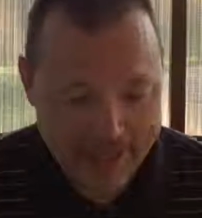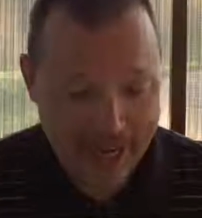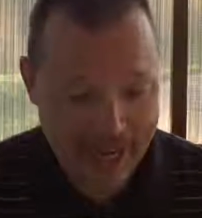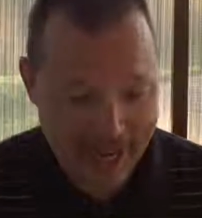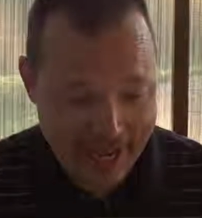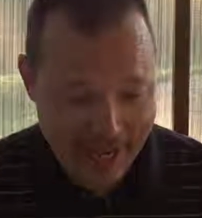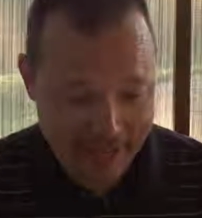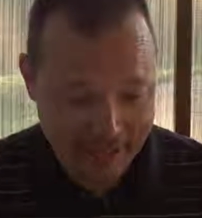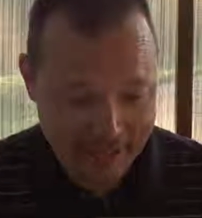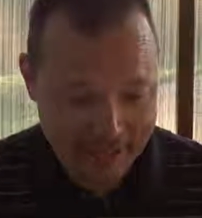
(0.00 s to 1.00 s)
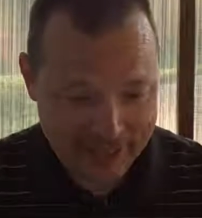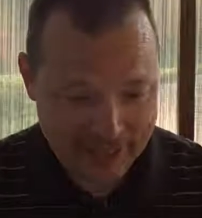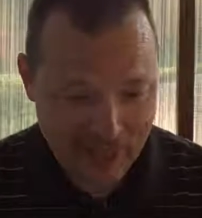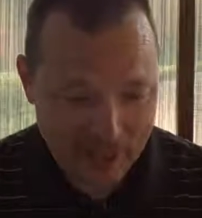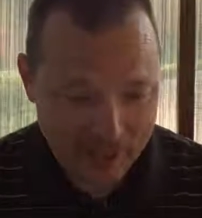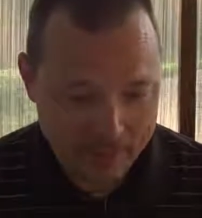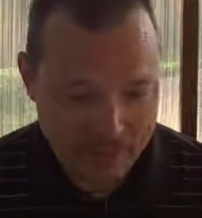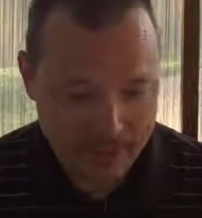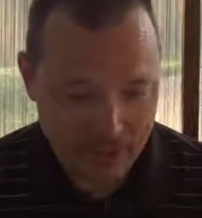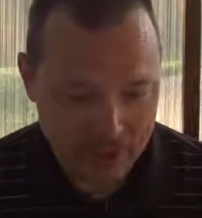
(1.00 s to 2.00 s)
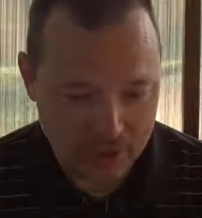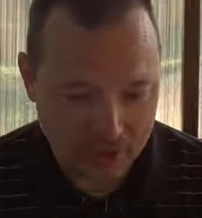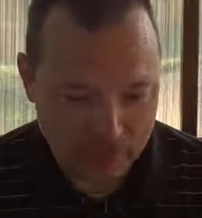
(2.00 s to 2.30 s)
time listening to all the messages.